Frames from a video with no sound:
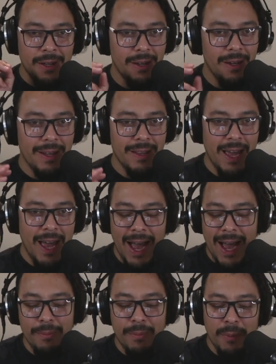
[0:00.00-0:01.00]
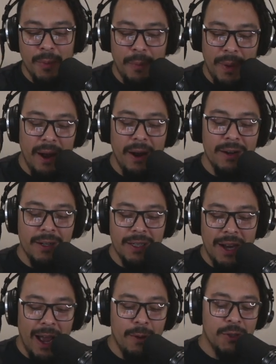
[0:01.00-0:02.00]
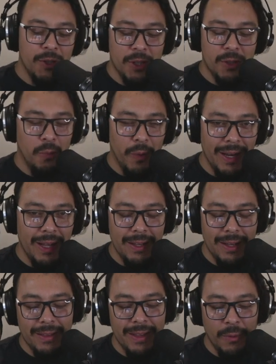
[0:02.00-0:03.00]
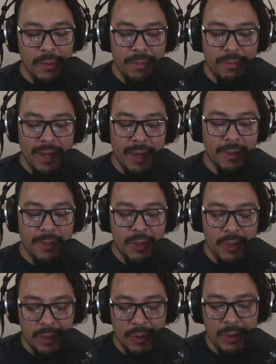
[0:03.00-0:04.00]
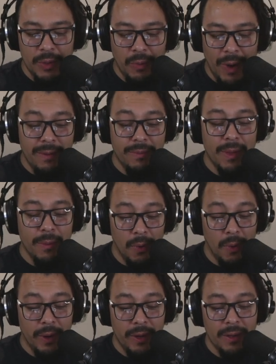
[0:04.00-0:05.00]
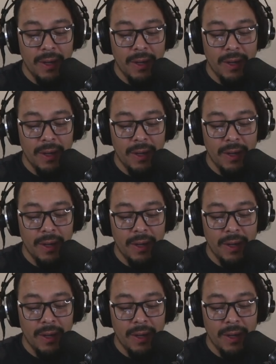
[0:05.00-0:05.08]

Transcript: and they had Be Prepared and I was just winning, they wouldn't be able to wipe the board.